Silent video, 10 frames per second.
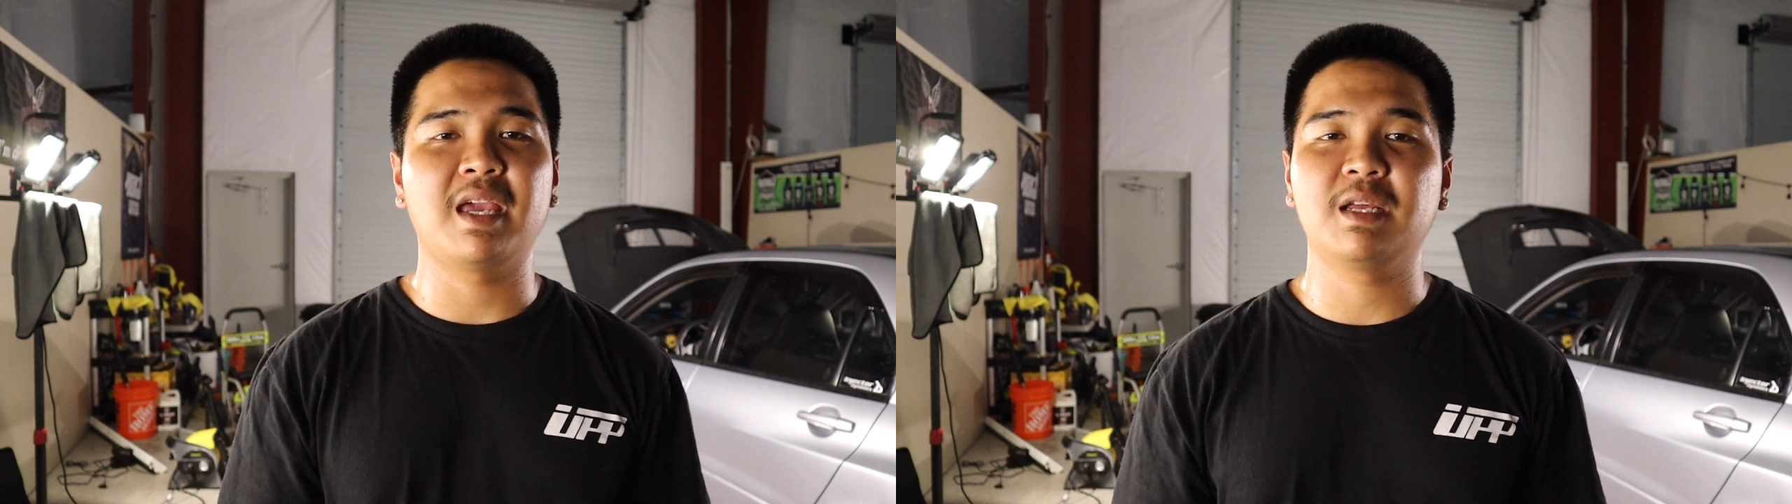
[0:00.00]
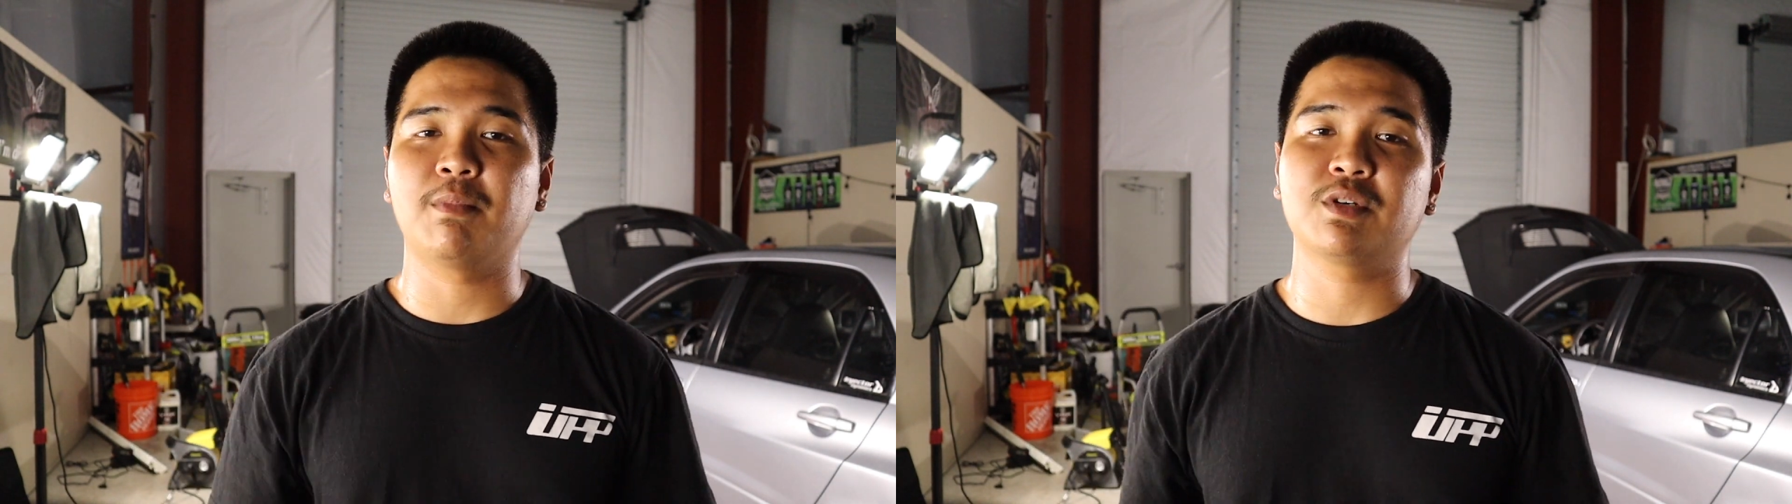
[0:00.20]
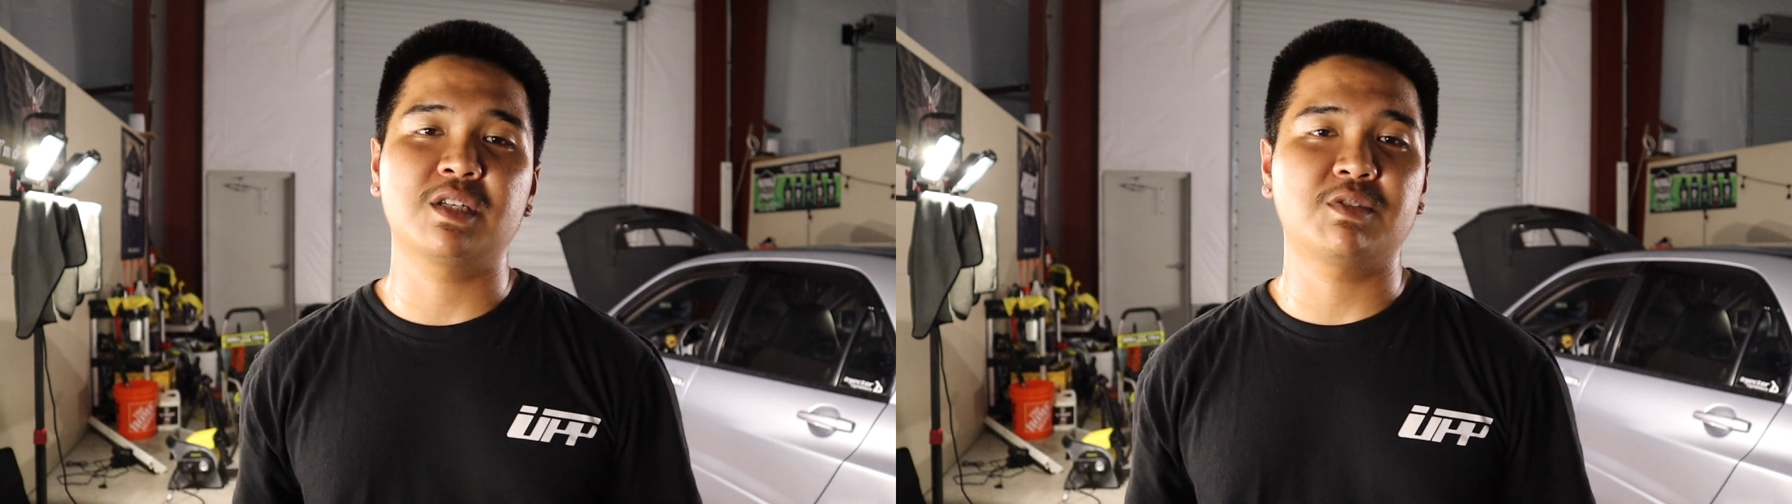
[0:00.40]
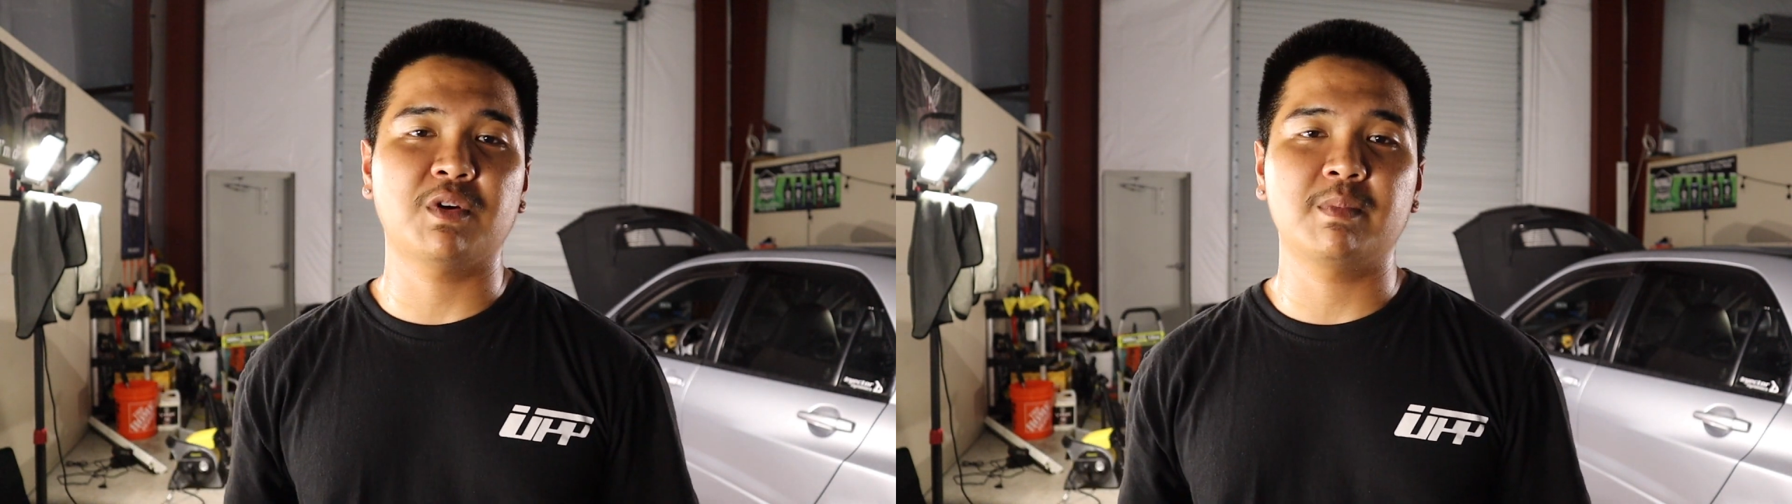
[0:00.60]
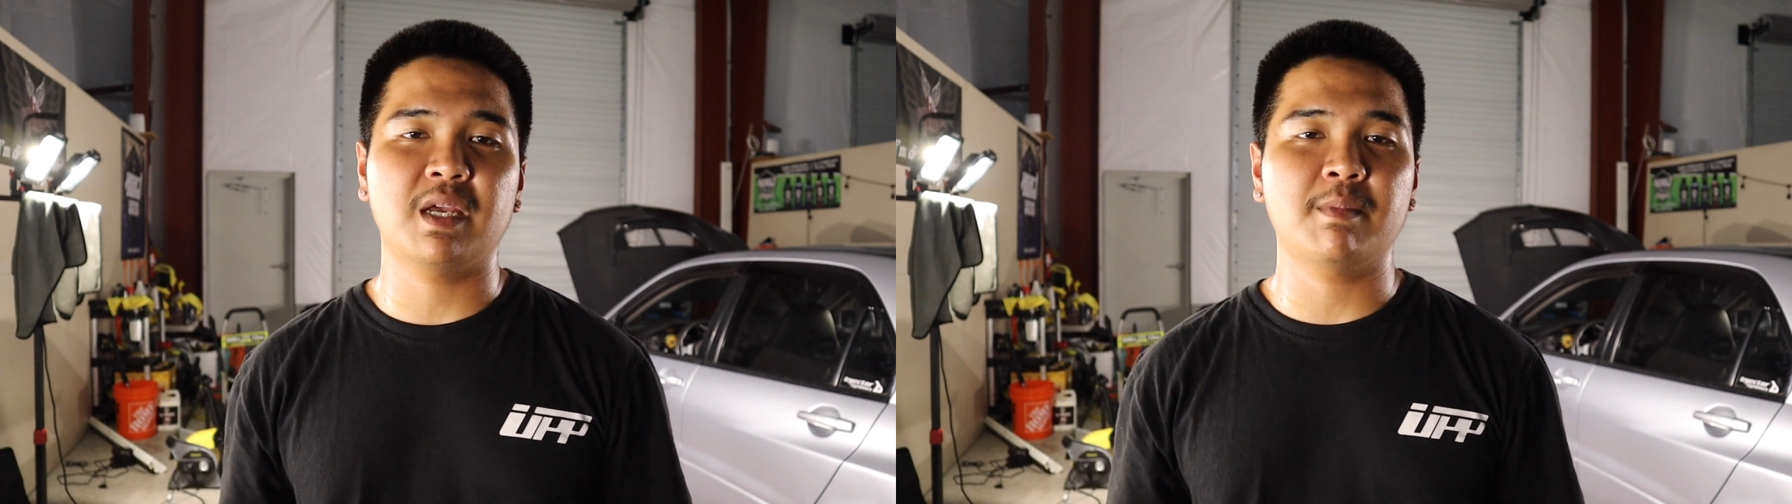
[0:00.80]
any merches
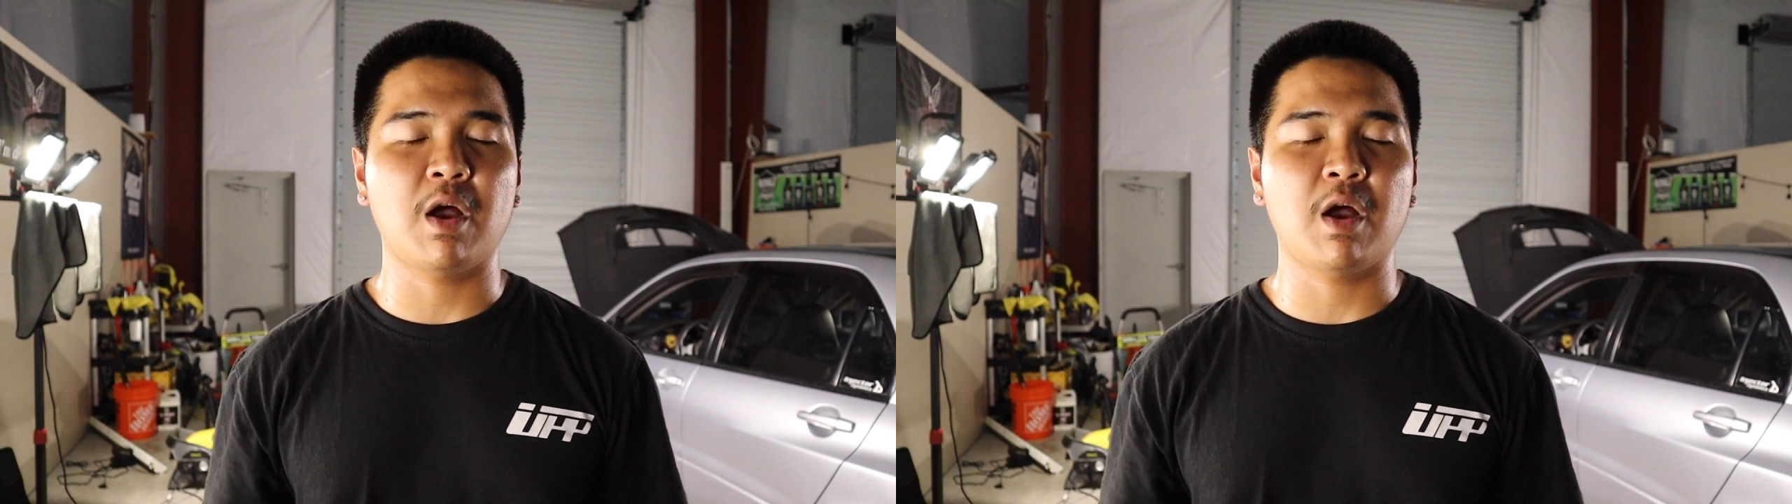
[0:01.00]
from them,